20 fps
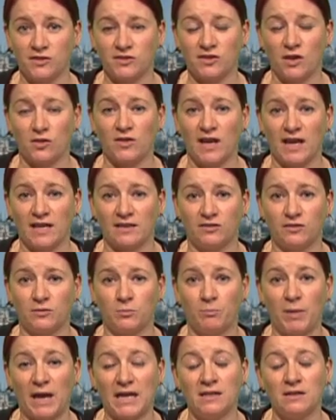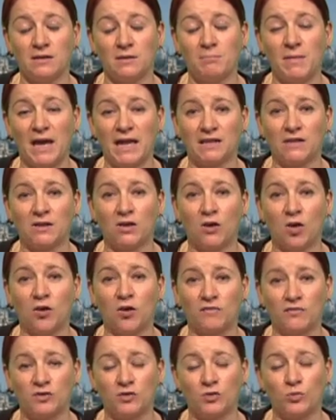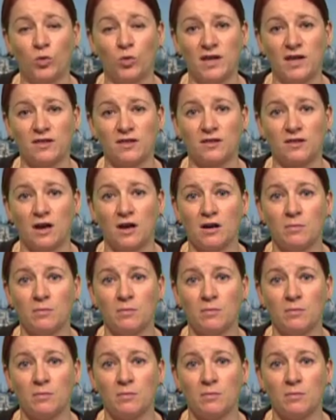so that's men often with